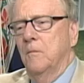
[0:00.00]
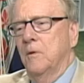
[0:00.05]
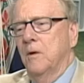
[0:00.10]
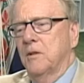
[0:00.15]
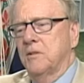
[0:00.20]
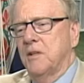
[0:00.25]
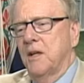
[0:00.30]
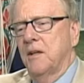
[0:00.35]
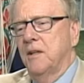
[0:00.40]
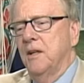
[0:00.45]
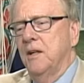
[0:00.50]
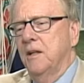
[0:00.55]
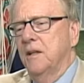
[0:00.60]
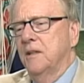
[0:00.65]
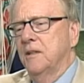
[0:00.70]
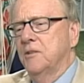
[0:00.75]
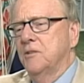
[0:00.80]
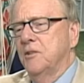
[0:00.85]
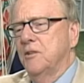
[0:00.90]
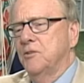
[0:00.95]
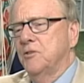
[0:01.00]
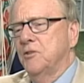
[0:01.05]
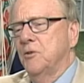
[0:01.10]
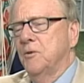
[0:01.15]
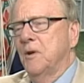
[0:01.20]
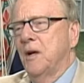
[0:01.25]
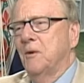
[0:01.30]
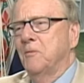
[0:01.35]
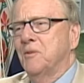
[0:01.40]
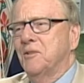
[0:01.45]
Because I think, as, as, you
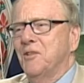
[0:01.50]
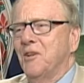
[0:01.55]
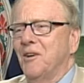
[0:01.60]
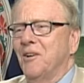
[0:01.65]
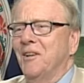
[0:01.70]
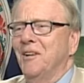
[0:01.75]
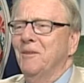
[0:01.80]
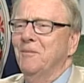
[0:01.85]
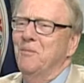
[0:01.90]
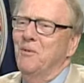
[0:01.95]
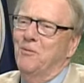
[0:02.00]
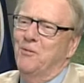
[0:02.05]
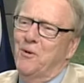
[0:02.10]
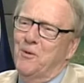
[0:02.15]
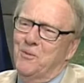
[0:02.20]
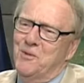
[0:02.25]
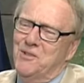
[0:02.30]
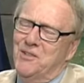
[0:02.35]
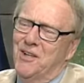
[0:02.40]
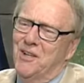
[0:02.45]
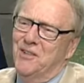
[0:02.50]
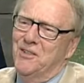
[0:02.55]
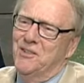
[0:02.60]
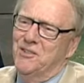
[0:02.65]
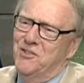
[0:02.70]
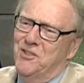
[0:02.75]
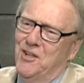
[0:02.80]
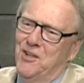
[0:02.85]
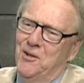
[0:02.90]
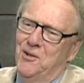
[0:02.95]
and I were talking before we started the
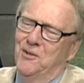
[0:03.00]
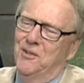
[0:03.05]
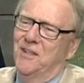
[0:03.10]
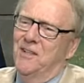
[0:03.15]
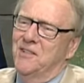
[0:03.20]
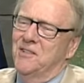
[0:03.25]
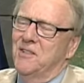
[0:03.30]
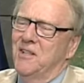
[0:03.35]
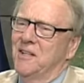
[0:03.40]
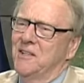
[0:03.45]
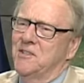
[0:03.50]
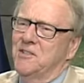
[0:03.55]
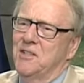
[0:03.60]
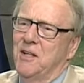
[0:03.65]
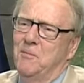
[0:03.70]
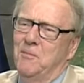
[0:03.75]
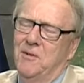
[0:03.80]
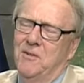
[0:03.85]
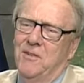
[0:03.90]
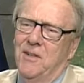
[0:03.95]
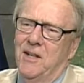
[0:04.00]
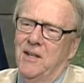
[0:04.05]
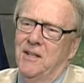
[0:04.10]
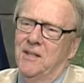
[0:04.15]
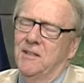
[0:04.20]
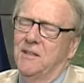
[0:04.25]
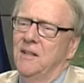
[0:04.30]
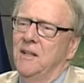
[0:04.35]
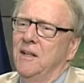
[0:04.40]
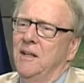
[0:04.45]
show, that, that some of
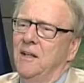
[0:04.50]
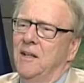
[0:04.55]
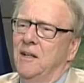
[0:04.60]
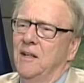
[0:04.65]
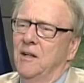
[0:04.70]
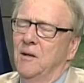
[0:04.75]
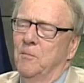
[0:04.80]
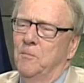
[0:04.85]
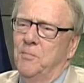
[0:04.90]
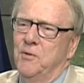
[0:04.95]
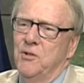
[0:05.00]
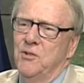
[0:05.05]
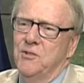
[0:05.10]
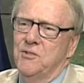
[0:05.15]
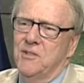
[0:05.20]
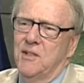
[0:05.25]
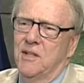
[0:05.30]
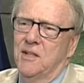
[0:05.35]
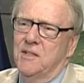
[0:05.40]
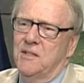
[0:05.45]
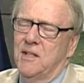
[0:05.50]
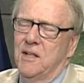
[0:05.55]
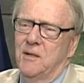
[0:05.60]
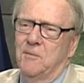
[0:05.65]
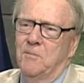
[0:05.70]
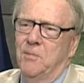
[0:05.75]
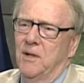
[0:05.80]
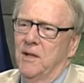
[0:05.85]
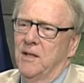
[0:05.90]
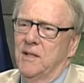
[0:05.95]
that abuse can
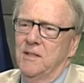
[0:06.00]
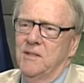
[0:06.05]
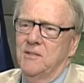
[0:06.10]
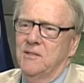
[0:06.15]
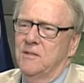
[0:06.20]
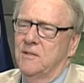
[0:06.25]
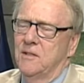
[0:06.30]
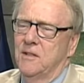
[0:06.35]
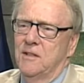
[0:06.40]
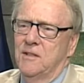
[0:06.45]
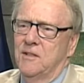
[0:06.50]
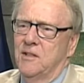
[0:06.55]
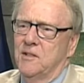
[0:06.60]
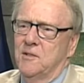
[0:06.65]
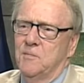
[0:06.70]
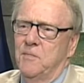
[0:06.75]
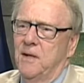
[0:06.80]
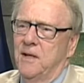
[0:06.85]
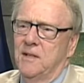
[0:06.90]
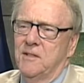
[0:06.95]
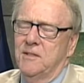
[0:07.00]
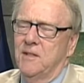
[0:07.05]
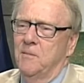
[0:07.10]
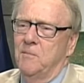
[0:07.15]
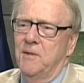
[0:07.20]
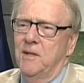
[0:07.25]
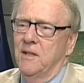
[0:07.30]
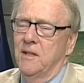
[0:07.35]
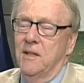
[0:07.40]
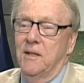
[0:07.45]
take place just by
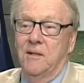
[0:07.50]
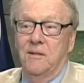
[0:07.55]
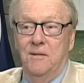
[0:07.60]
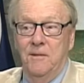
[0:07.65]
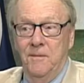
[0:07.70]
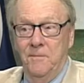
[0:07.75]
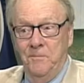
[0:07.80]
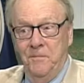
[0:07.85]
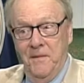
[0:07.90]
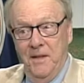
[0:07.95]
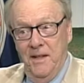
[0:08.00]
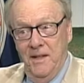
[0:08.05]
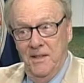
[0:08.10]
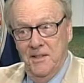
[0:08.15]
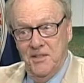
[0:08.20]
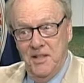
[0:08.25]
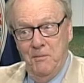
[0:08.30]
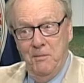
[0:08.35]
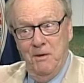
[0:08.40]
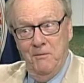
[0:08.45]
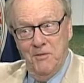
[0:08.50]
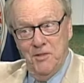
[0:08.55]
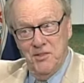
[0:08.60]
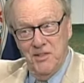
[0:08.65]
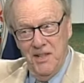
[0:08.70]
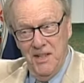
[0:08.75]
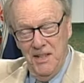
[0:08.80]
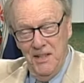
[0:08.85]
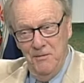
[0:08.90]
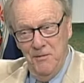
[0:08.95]
something that some of us
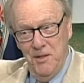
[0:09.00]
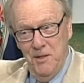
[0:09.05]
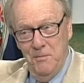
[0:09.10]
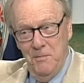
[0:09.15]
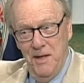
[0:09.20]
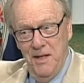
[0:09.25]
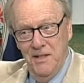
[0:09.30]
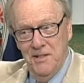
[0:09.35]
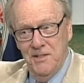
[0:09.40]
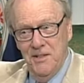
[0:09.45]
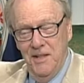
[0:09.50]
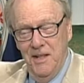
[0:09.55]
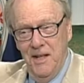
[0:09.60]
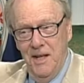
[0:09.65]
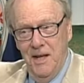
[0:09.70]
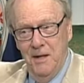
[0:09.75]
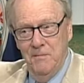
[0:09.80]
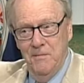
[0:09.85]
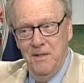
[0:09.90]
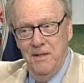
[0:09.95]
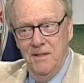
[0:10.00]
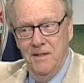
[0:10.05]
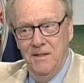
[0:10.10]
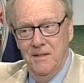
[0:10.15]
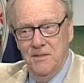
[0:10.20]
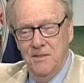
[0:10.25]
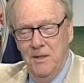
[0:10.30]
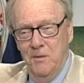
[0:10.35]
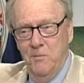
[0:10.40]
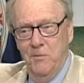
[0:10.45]
leave in the medicine cabinet sure.
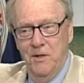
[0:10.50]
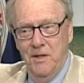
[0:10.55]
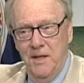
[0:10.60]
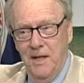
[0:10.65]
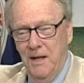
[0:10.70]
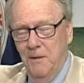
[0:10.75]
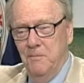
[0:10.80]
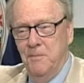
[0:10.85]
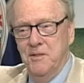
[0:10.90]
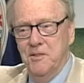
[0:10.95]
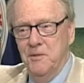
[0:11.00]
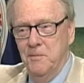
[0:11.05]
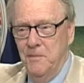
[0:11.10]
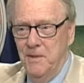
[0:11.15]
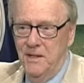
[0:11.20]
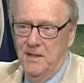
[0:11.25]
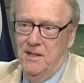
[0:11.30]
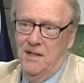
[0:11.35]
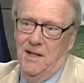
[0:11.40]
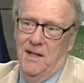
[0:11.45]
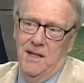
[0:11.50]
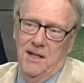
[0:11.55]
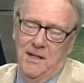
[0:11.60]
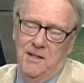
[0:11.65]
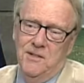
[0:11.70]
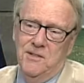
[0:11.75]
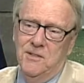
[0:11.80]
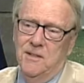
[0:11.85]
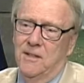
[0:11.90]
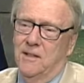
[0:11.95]
and someone happens to be in the
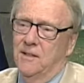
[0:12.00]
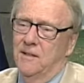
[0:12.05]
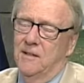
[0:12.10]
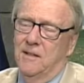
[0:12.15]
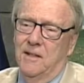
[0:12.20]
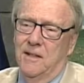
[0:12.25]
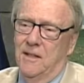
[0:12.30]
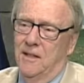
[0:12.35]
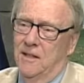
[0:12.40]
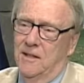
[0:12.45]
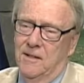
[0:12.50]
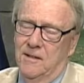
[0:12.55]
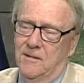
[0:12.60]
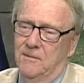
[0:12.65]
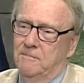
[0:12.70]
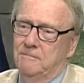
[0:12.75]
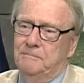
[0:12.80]
house and, and